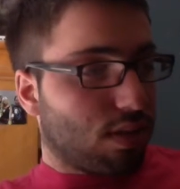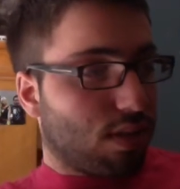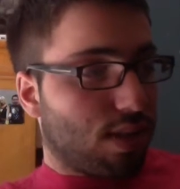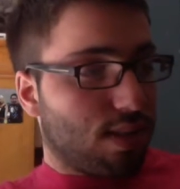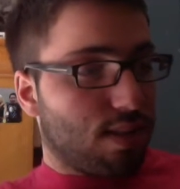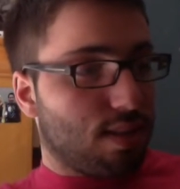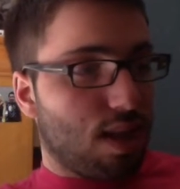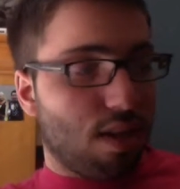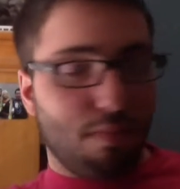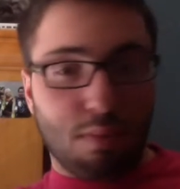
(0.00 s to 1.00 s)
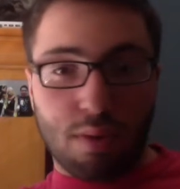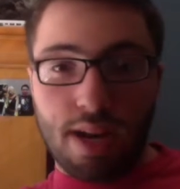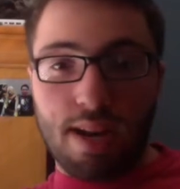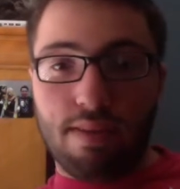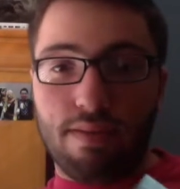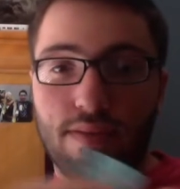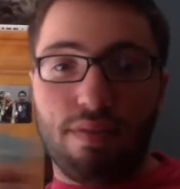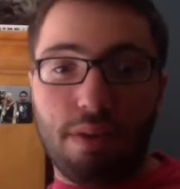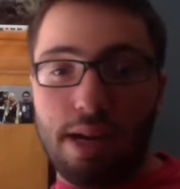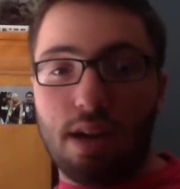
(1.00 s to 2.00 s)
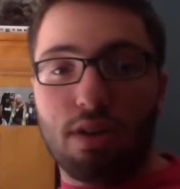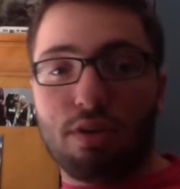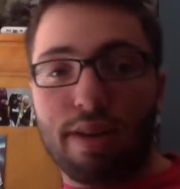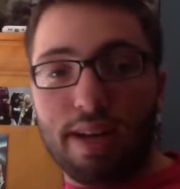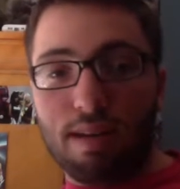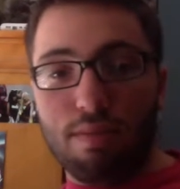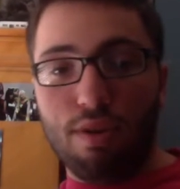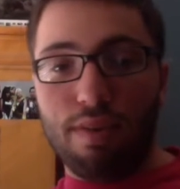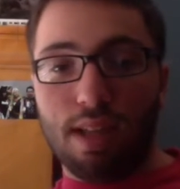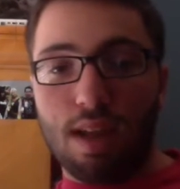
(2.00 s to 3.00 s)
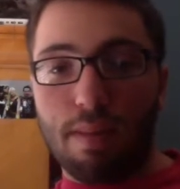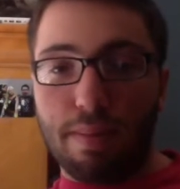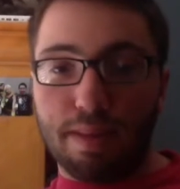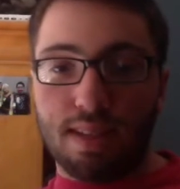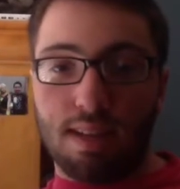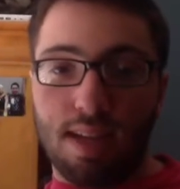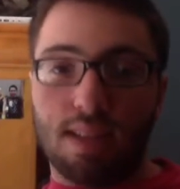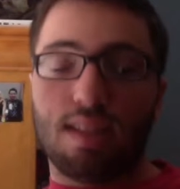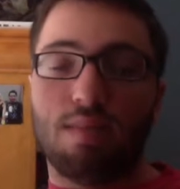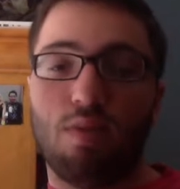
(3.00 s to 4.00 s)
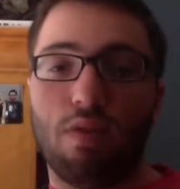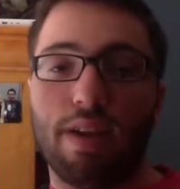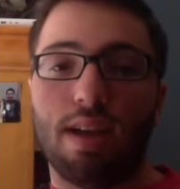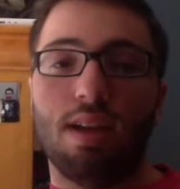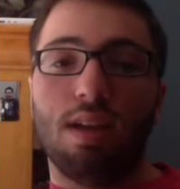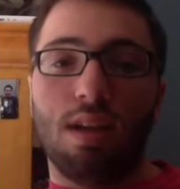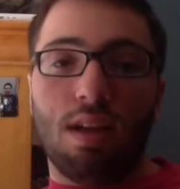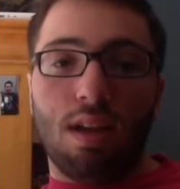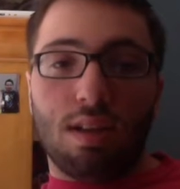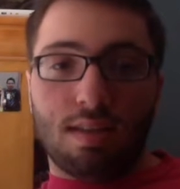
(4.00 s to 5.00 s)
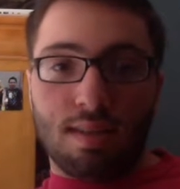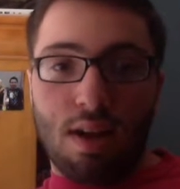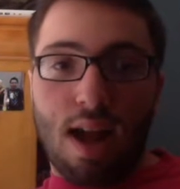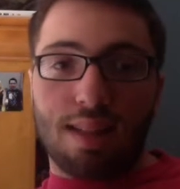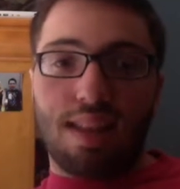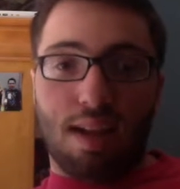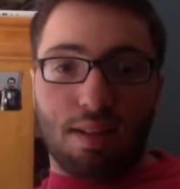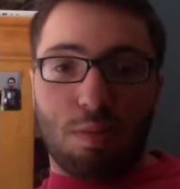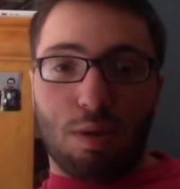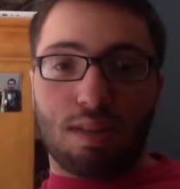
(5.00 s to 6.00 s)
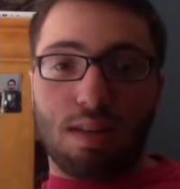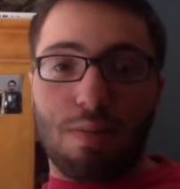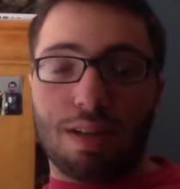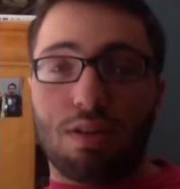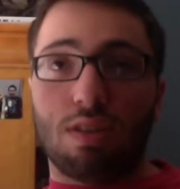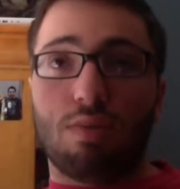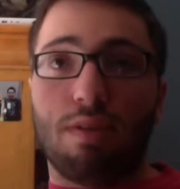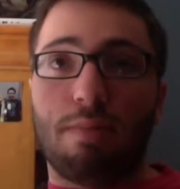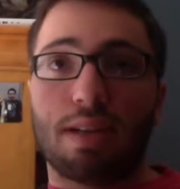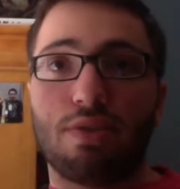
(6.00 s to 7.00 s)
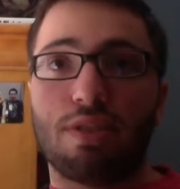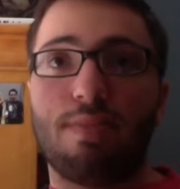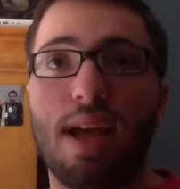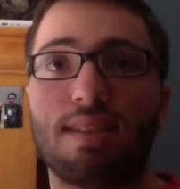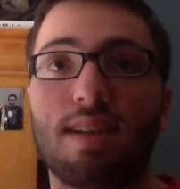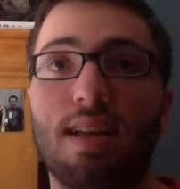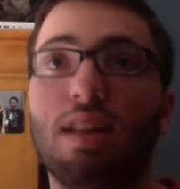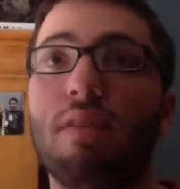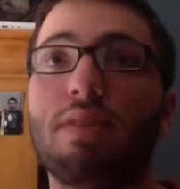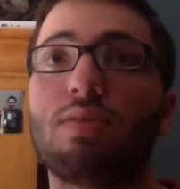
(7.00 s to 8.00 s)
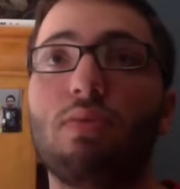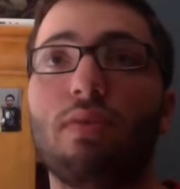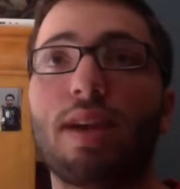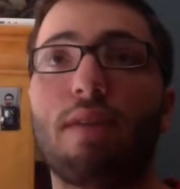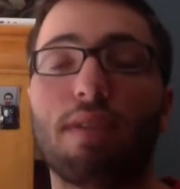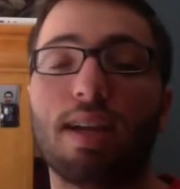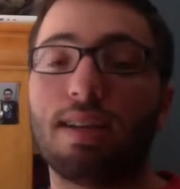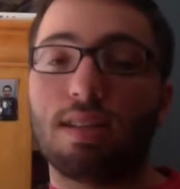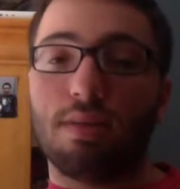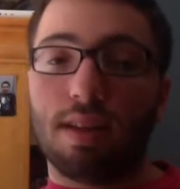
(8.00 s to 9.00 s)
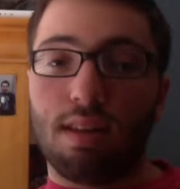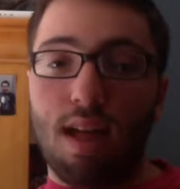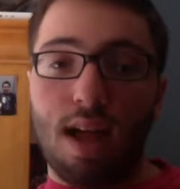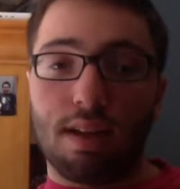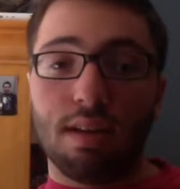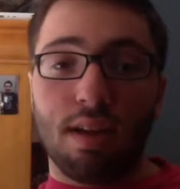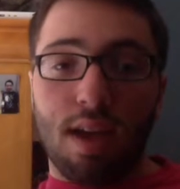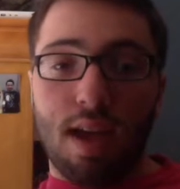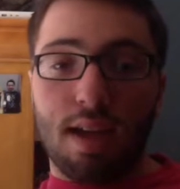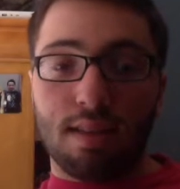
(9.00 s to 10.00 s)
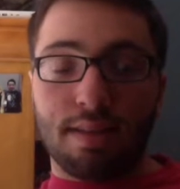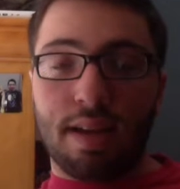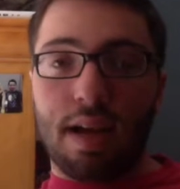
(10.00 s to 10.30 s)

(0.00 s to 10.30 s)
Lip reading: This is Brave, very underrated movie. A lot of people didn't like this movie. Still, I think it's personally one of Pixar's best. I love this movie, I related to it a lot. And